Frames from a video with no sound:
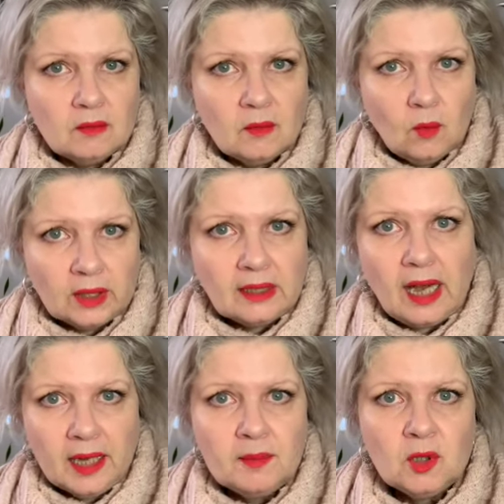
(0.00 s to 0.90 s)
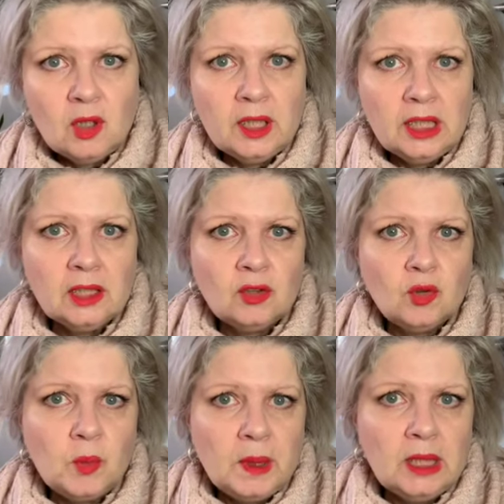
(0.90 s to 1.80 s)
what I'm going to
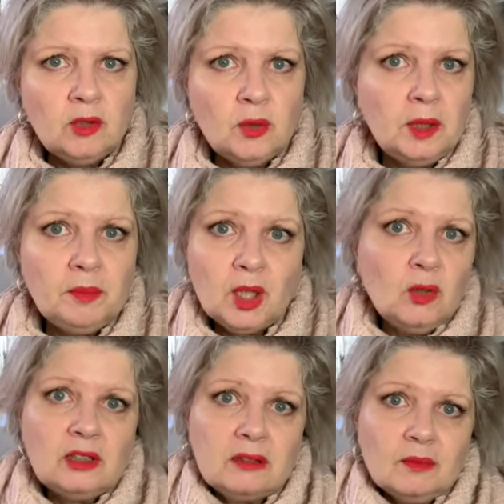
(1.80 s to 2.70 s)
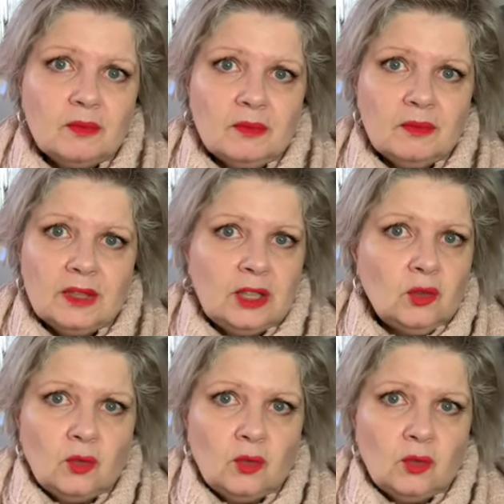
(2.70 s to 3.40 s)
be doing, because it